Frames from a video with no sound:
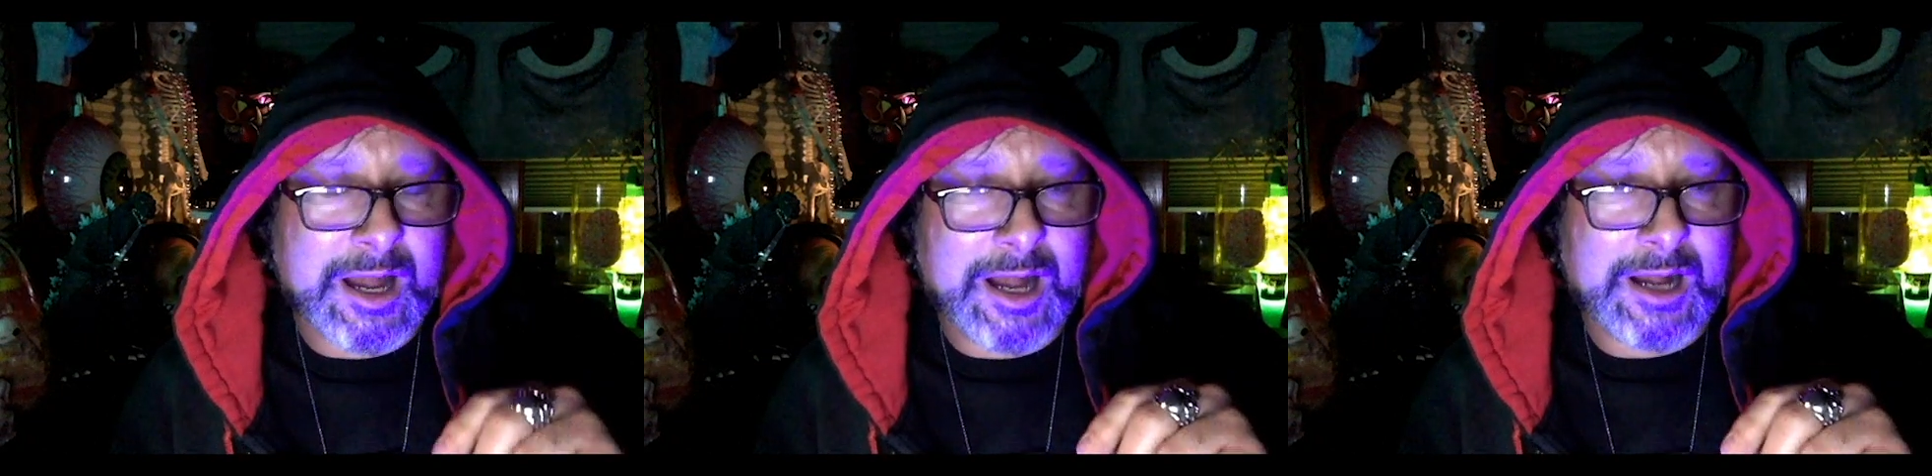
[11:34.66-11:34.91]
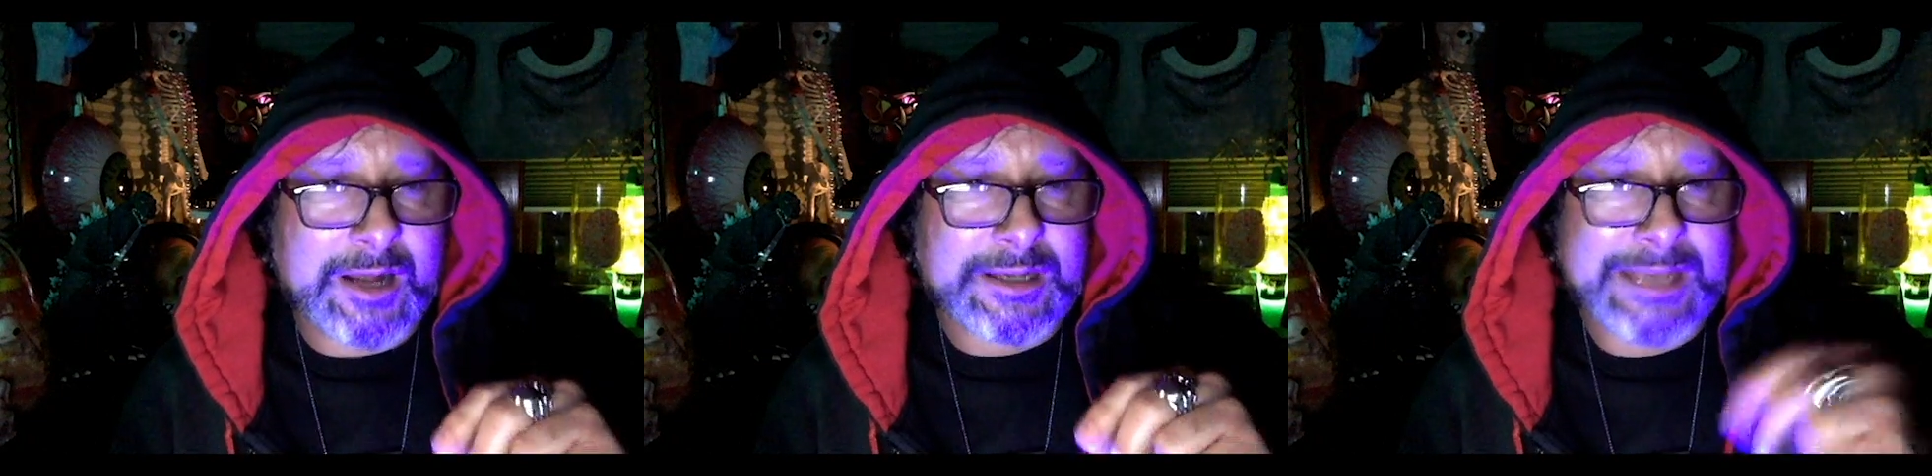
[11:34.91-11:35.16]

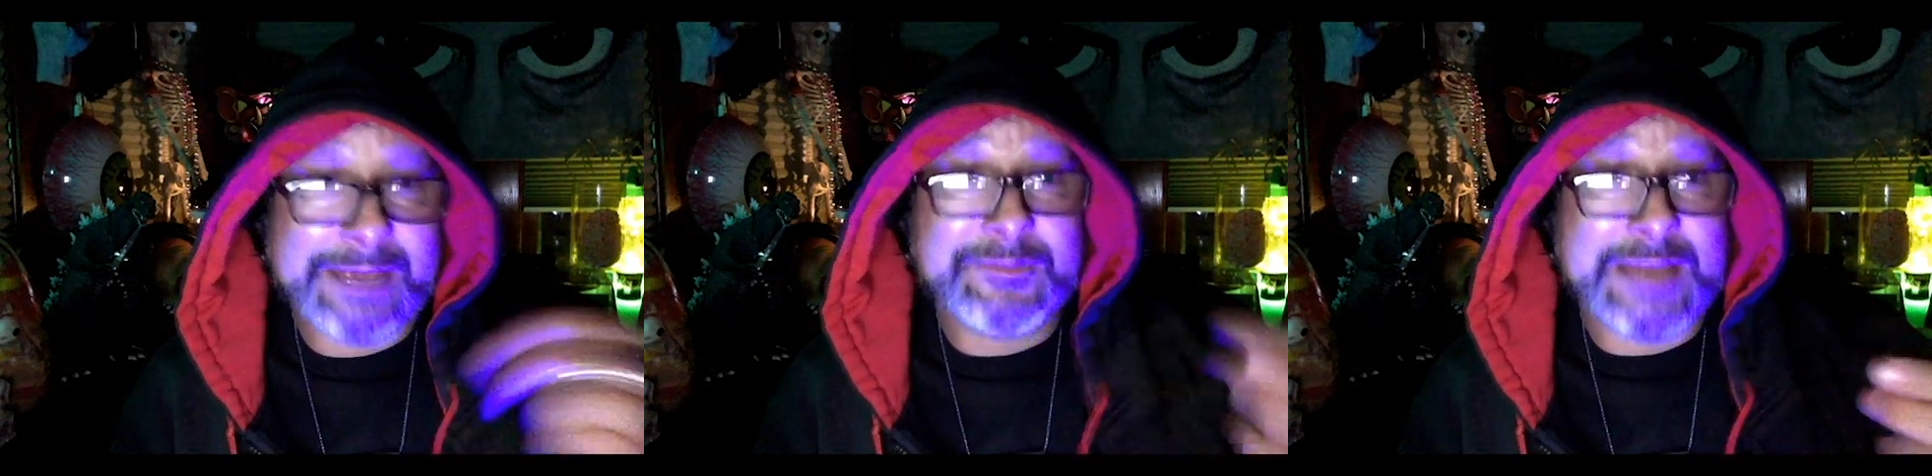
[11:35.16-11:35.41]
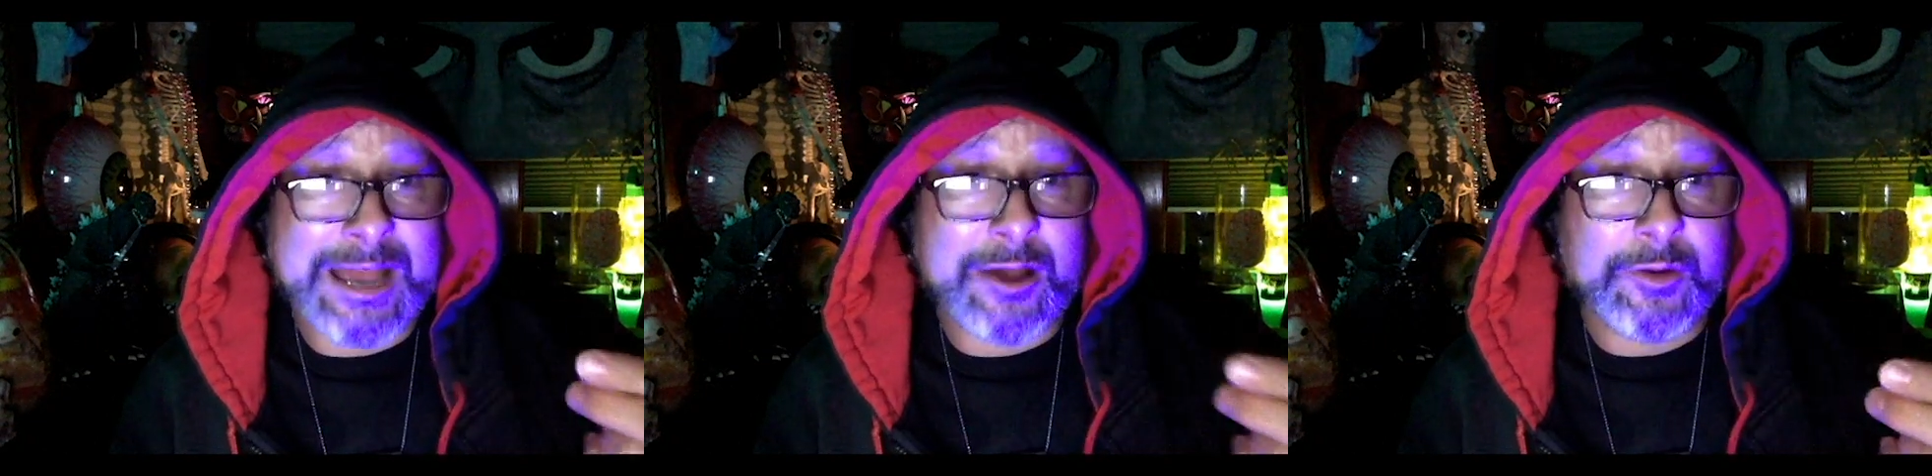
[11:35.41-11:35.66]
came
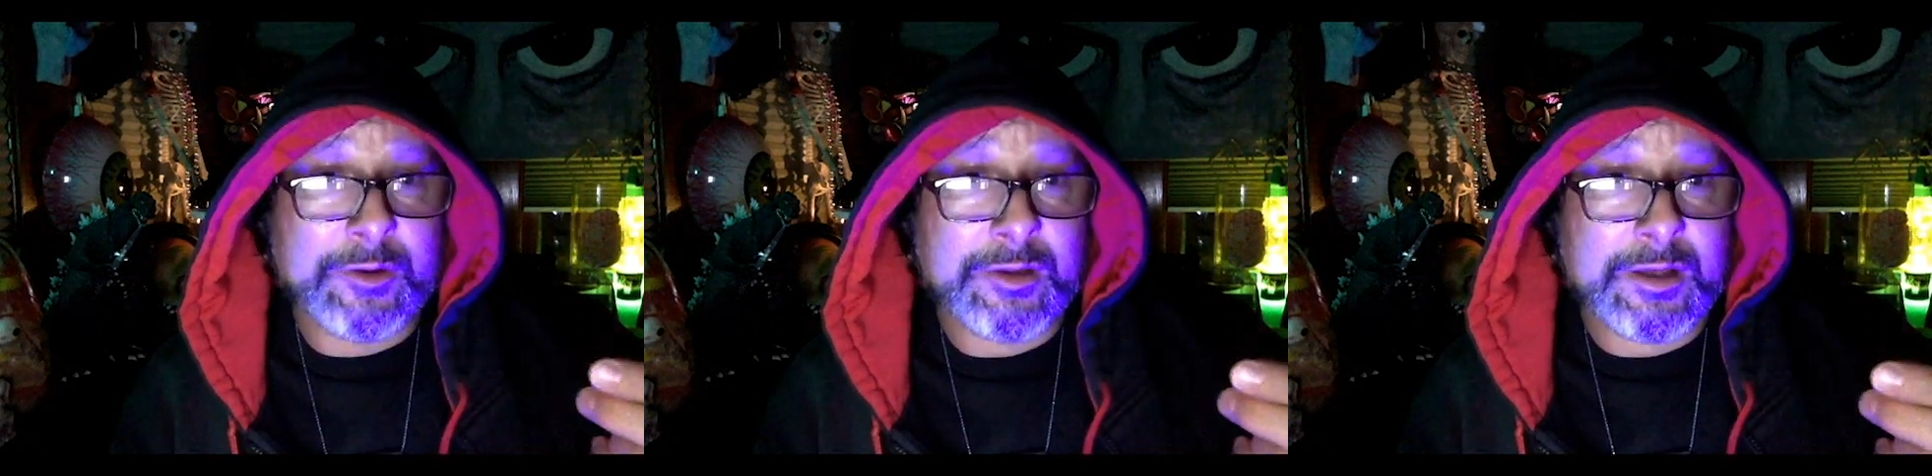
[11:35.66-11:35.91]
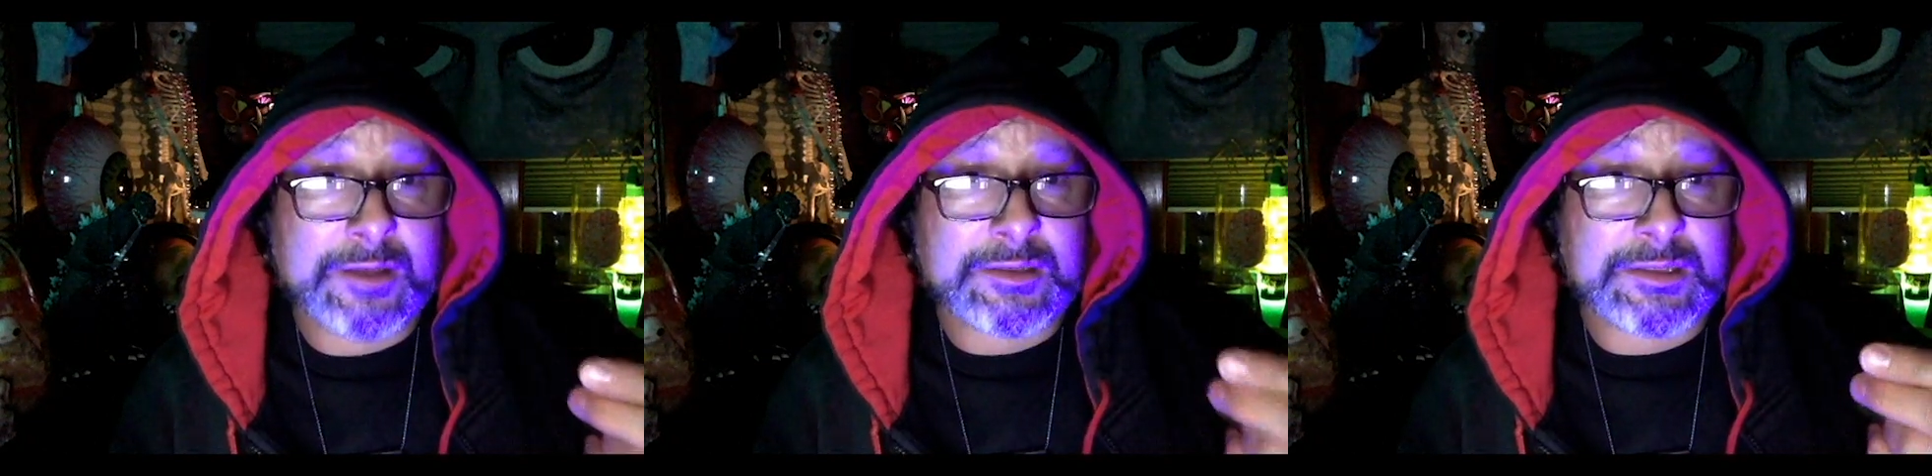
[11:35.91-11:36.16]
down
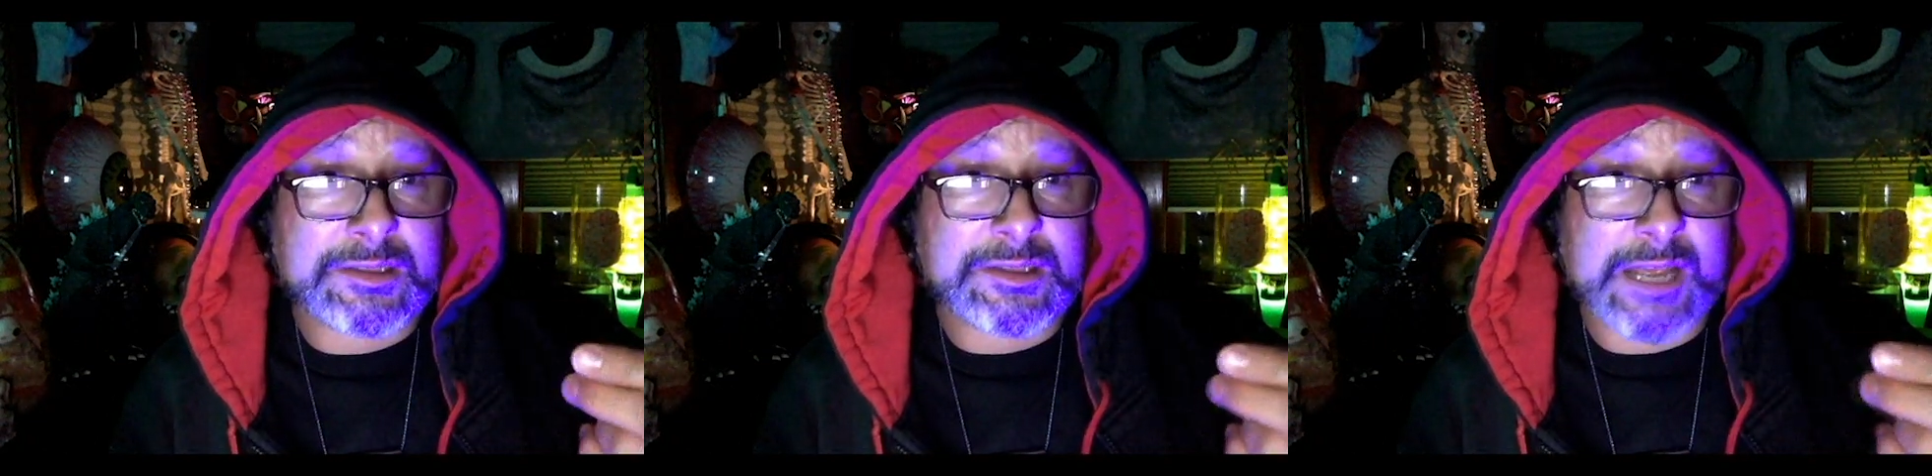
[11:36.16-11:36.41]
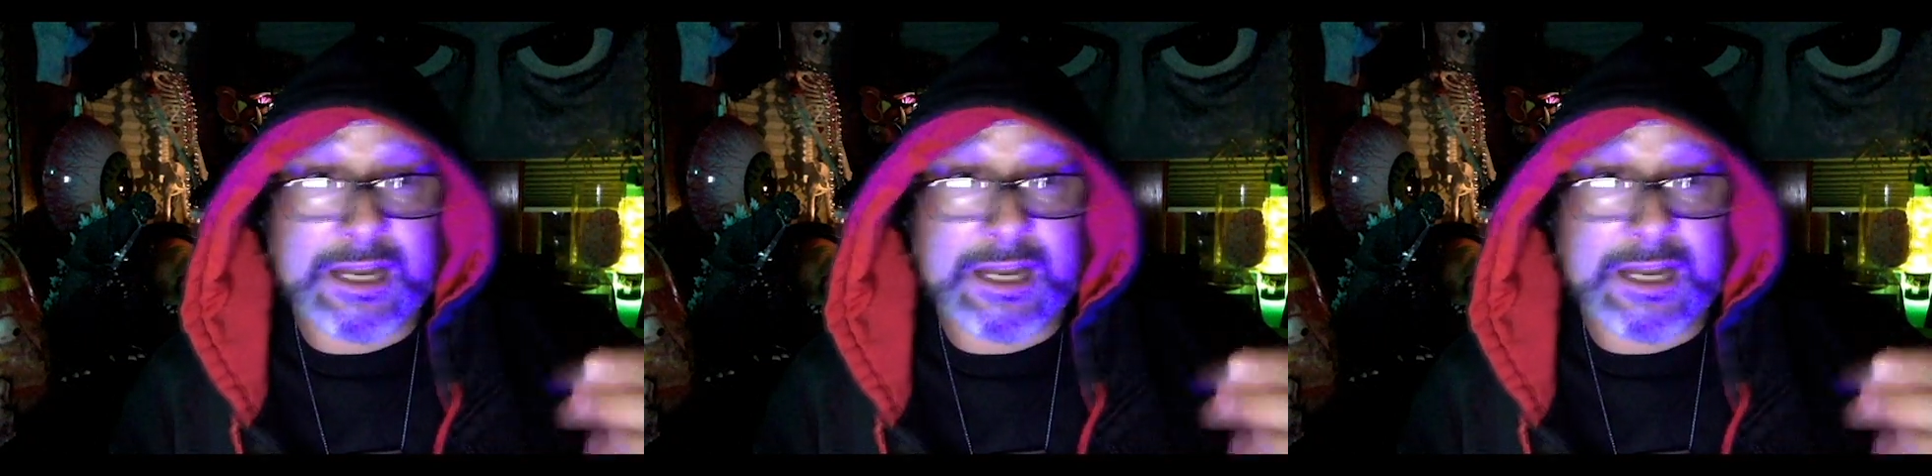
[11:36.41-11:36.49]
and